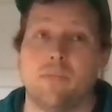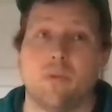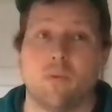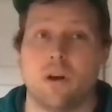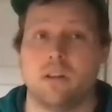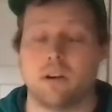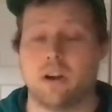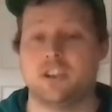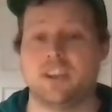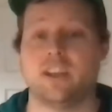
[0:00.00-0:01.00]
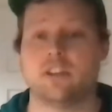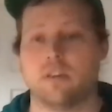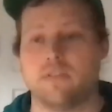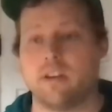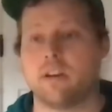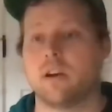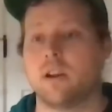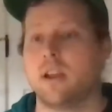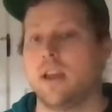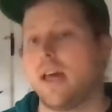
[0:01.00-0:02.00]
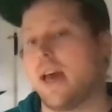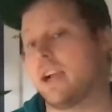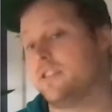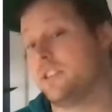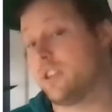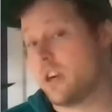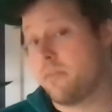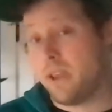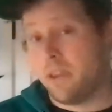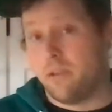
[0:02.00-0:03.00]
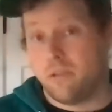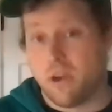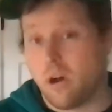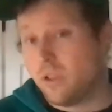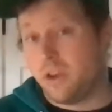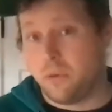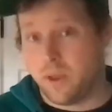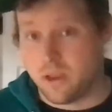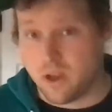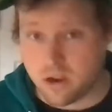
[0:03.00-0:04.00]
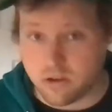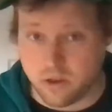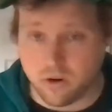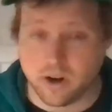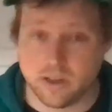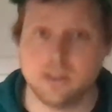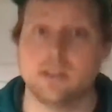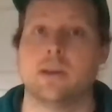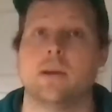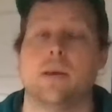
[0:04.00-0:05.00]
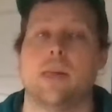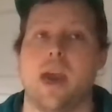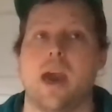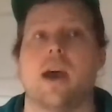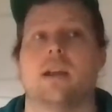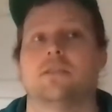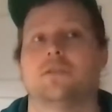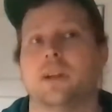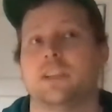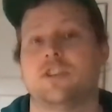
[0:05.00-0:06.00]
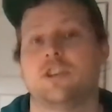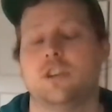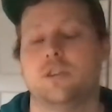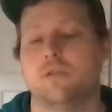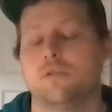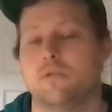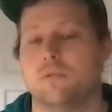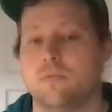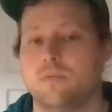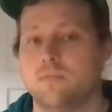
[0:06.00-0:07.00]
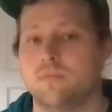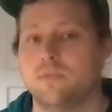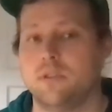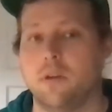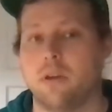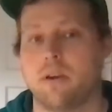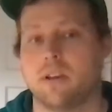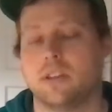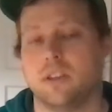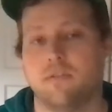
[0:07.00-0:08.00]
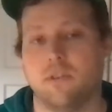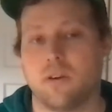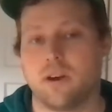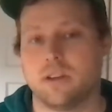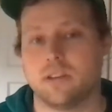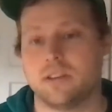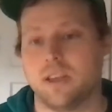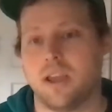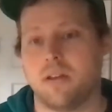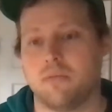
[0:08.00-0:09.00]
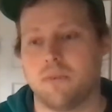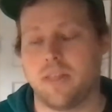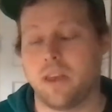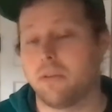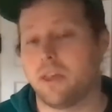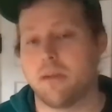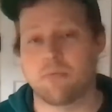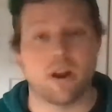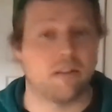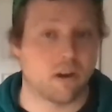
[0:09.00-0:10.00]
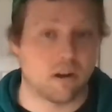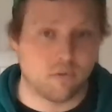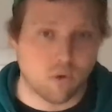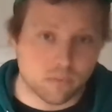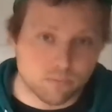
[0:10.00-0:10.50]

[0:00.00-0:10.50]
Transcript: one large EHR vendor actually started by only doing canonical URLs and switched to doing relative URLs in, I think, when they upgraded to R4.